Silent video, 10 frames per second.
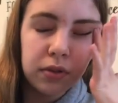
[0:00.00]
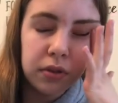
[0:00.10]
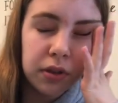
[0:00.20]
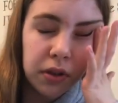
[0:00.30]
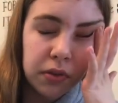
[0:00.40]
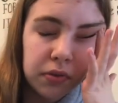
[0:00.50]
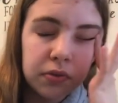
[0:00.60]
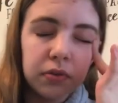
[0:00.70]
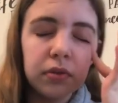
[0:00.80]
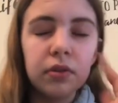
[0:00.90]
Don't
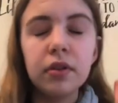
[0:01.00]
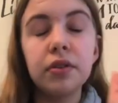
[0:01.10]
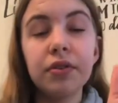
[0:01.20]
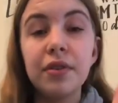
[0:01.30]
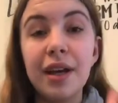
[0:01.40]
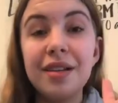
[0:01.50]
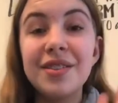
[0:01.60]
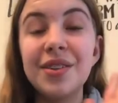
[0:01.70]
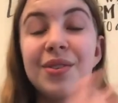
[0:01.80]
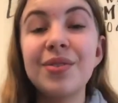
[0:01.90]
do that.
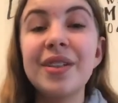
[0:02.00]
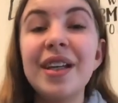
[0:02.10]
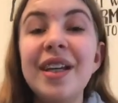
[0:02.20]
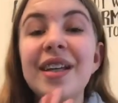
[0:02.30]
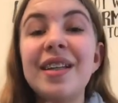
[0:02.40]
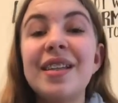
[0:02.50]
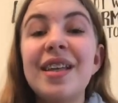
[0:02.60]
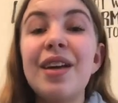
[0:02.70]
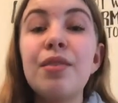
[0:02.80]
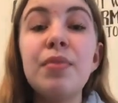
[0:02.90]
Don't get
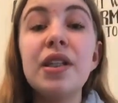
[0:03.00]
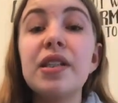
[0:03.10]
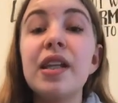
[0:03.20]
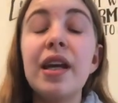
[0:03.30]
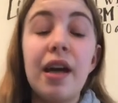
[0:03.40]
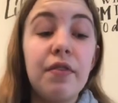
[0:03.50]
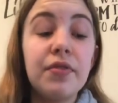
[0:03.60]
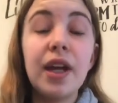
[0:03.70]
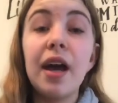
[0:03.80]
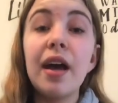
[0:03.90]
that. It means they have
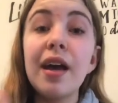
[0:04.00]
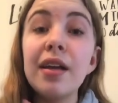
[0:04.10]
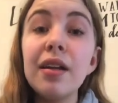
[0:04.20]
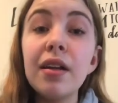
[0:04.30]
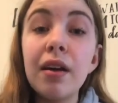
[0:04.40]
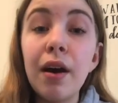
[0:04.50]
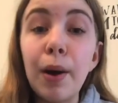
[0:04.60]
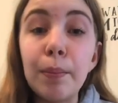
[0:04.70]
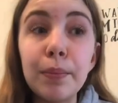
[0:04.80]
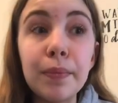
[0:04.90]
not,
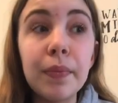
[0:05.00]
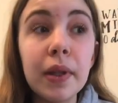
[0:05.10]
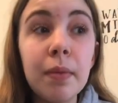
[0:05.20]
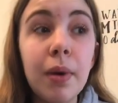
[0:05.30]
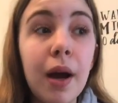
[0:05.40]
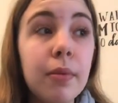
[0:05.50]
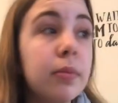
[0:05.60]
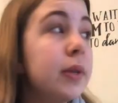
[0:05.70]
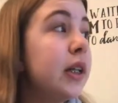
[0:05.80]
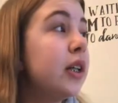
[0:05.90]
they
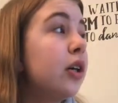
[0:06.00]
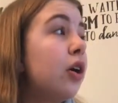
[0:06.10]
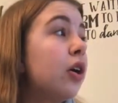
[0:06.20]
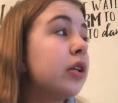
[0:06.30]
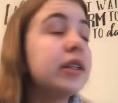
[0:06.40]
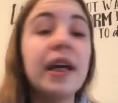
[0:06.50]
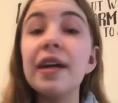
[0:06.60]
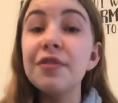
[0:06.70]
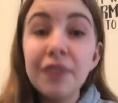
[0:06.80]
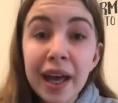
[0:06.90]
probably aren't
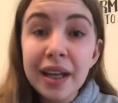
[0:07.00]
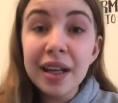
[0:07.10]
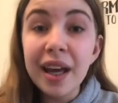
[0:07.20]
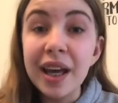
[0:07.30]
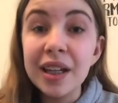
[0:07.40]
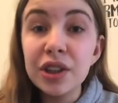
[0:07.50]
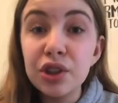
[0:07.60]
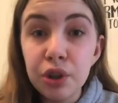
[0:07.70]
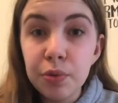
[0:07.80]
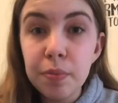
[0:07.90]
hand-fed and
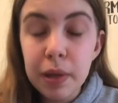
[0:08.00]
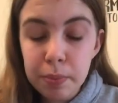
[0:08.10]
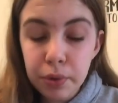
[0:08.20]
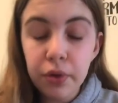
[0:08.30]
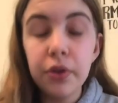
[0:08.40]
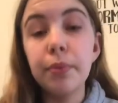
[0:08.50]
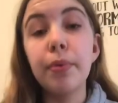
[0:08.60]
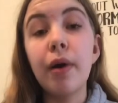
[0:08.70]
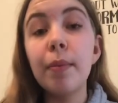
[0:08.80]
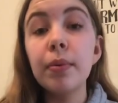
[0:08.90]
good with people. They're
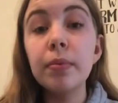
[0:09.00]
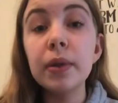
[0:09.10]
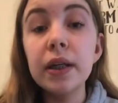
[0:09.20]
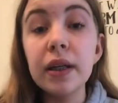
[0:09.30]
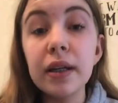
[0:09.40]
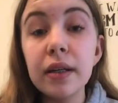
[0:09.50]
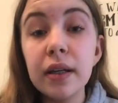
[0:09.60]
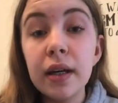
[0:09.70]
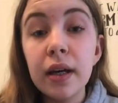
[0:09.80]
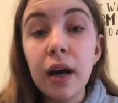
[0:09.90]
probably
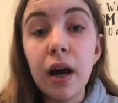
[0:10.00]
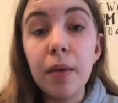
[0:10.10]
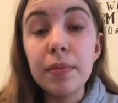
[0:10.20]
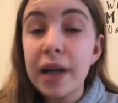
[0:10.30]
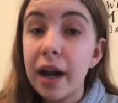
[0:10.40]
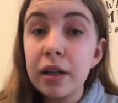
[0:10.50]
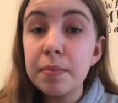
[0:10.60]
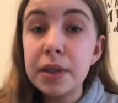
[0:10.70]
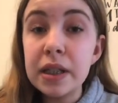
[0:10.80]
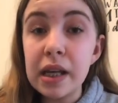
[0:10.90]
not up
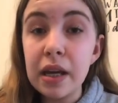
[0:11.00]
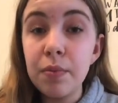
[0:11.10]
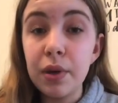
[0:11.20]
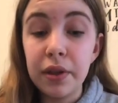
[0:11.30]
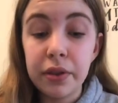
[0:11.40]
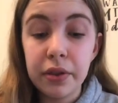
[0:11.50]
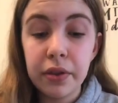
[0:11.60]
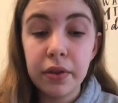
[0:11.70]
to date with,